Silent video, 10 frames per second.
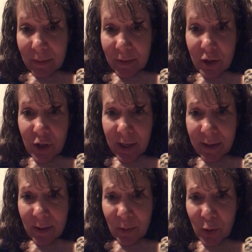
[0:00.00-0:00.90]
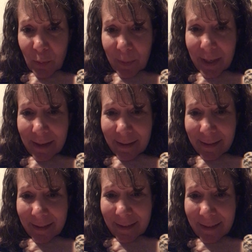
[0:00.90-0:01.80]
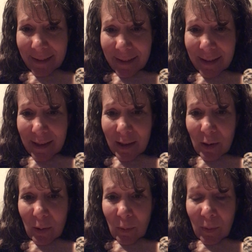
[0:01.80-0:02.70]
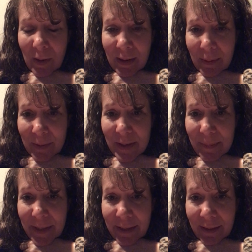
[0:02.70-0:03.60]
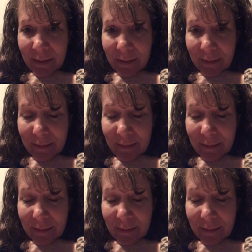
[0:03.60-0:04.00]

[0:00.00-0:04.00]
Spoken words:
to check social media. while I was speaking.